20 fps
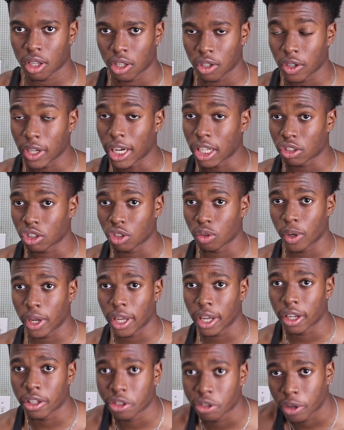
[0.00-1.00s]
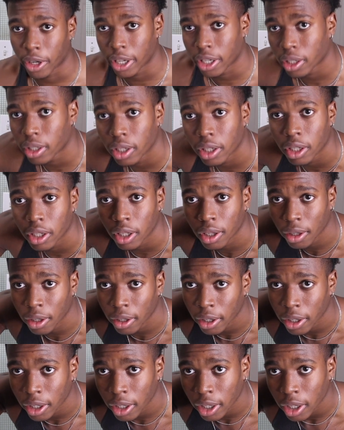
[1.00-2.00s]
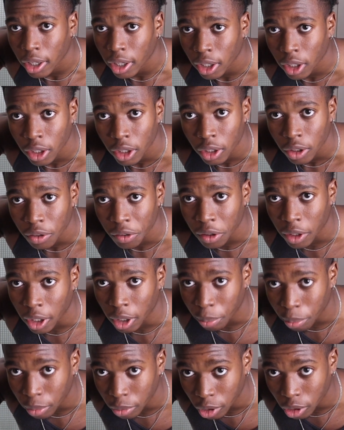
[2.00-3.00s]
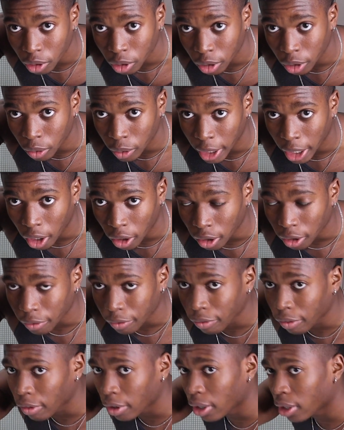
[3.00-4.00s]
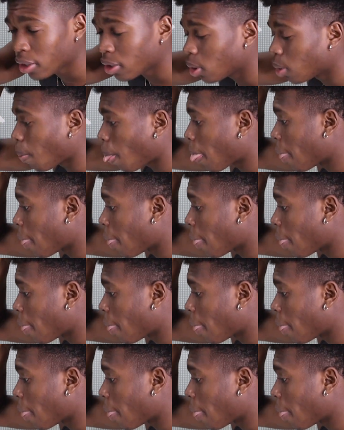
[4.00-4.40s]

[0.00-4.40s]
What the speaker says: You got two hands, right? You're gonna do that on the front,